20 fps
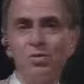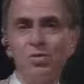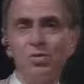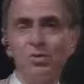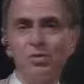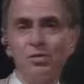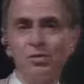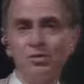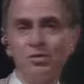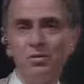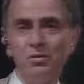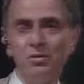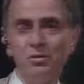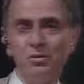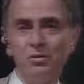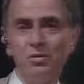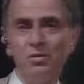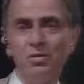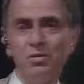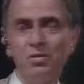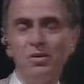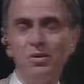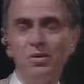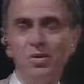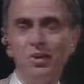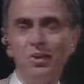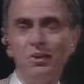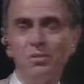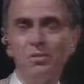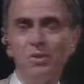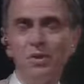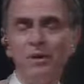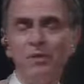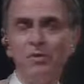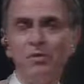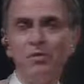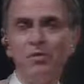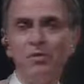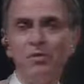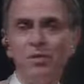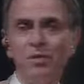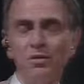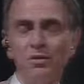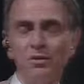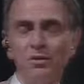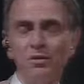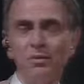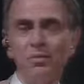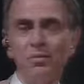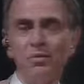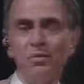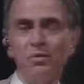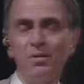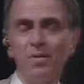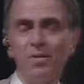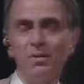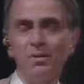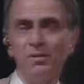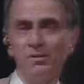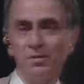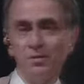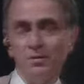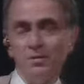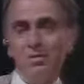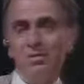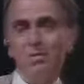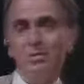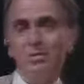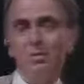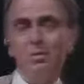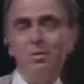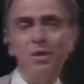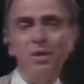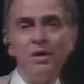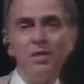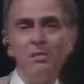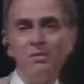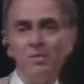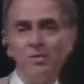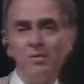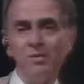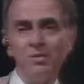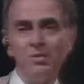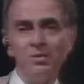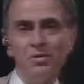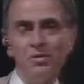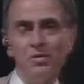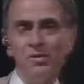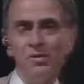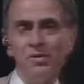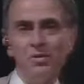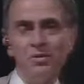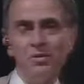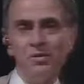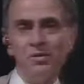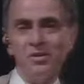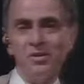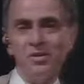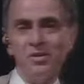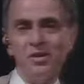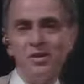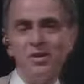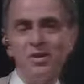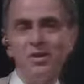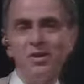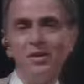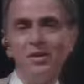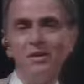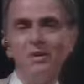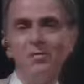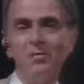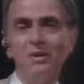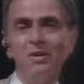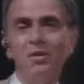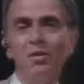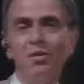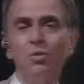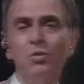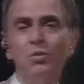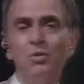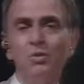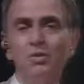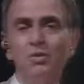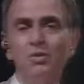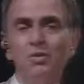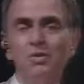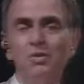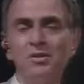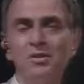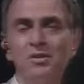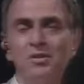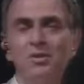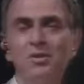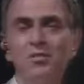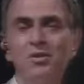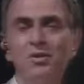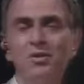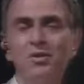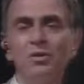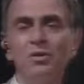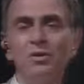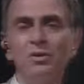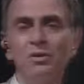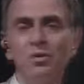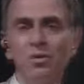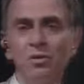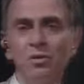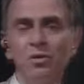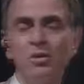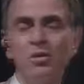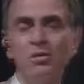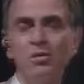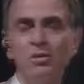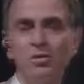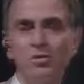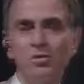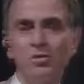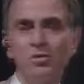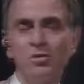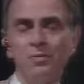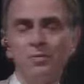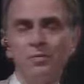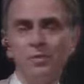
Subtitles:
will continue expanding forever, but that, in my opinion, is by no means a very secure conclusion.